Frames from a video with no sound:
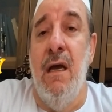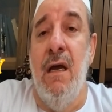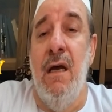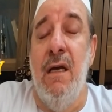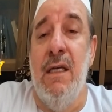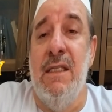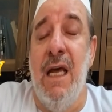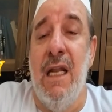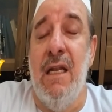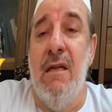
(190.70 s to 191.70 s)

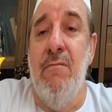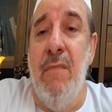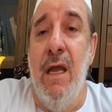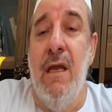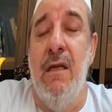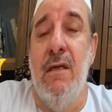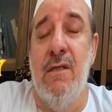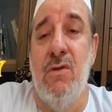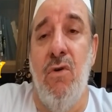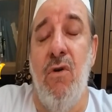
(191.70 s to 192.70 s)
that may
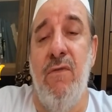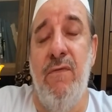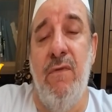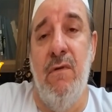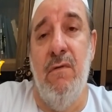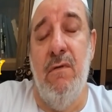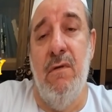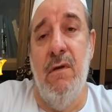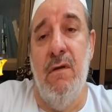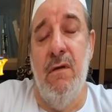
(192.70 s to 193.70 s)
solve
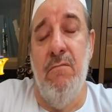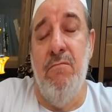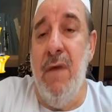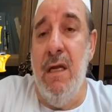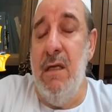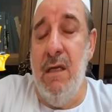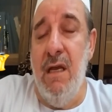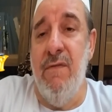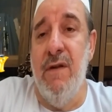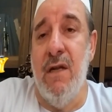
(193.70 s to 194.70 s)
many,
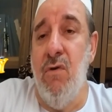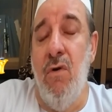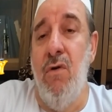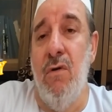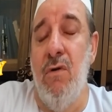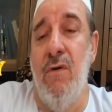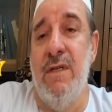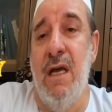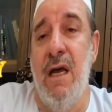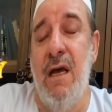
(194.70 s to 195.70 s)
if not all, of
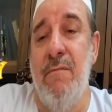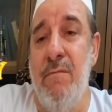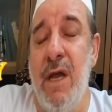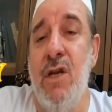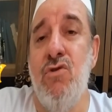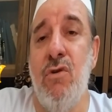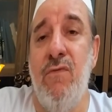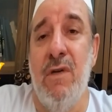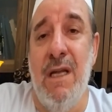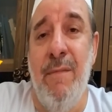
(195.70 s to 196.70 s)
the major
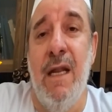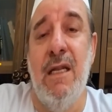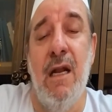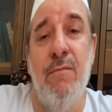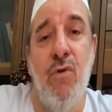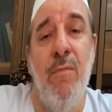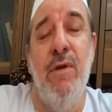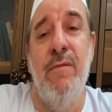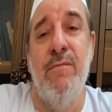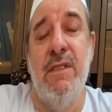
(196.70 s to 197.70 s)
fundamental
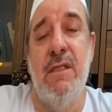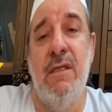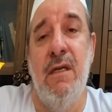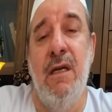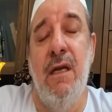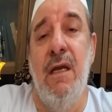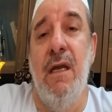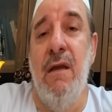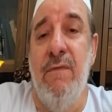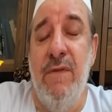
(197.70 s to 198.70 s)
problems
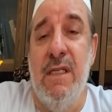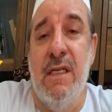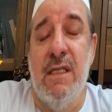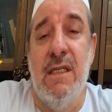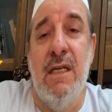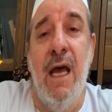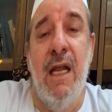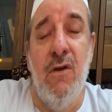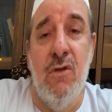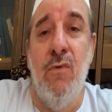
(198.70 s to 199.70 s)
in physics
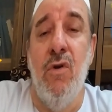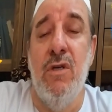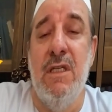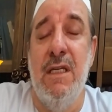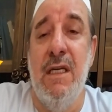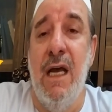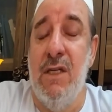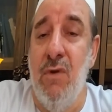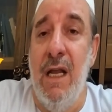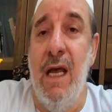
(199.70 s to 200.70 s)
and cosmology,
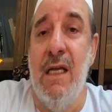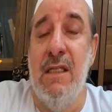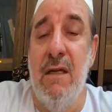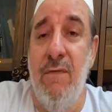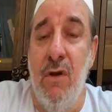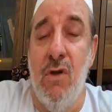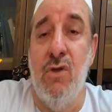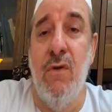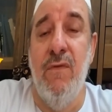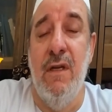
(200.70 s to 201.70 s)
as well as
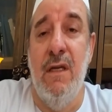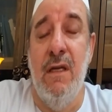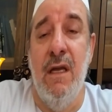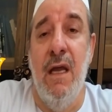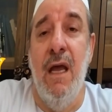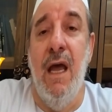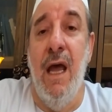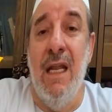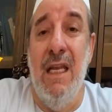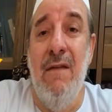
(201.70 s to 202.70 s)
philosophy
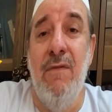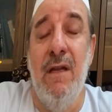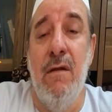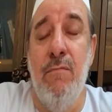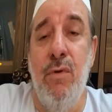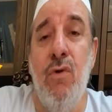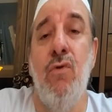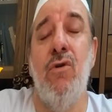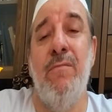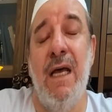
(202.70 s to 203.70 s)
and even
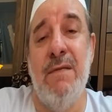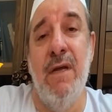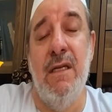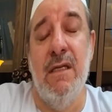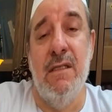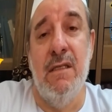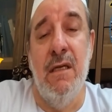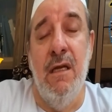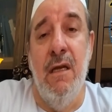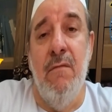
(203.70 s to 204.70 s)
pure
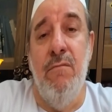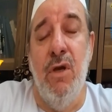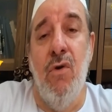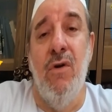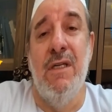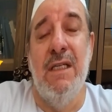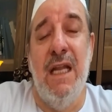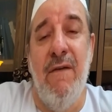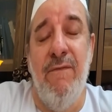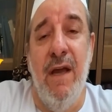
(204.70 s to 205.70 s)
mathematics, because it
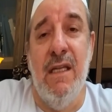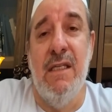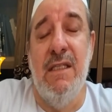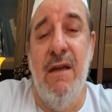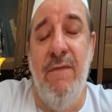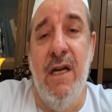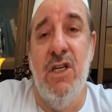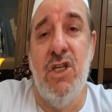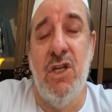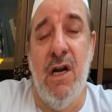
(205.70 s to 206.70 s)
affects the very
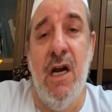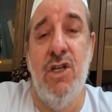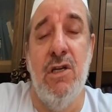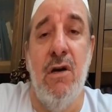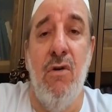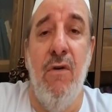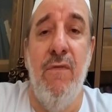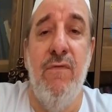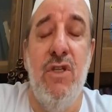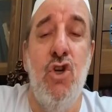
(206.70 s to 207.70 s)
structure
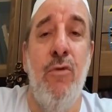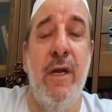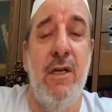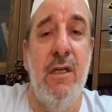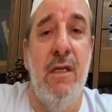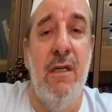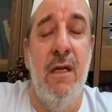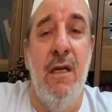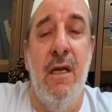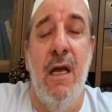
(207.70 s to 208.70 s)
of geometry,
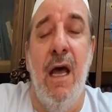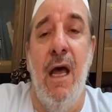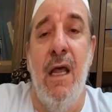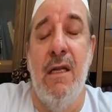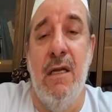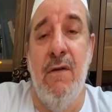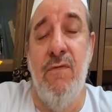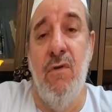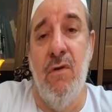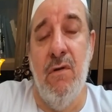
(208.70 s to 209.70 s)
and
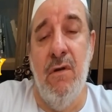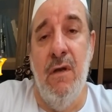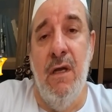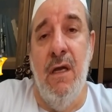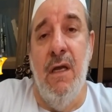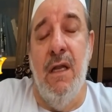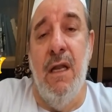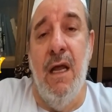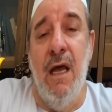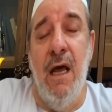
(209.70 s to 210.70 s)
therefore
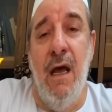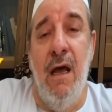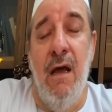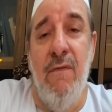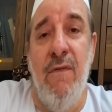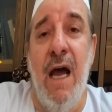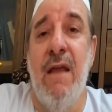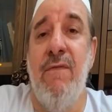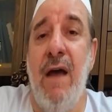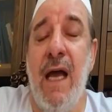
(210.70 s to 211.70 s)
the
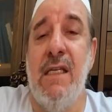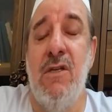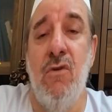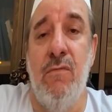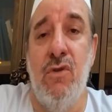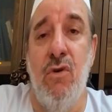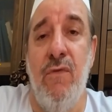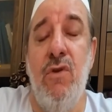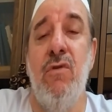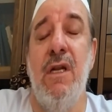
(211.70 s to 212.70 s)
5 axioms
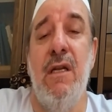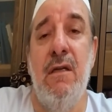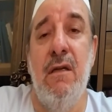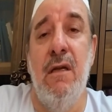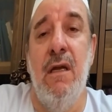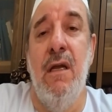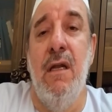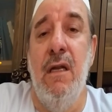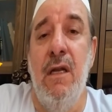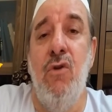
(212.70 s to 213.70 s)
of Euclid
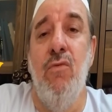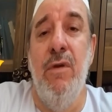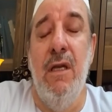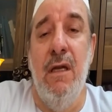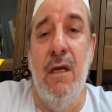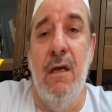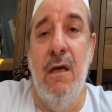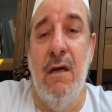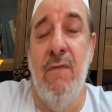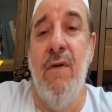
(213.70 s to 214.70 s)
need to be
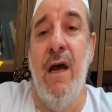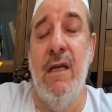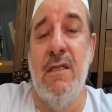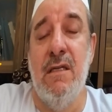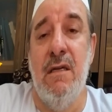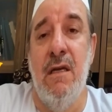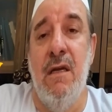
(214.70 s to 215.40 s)
revised,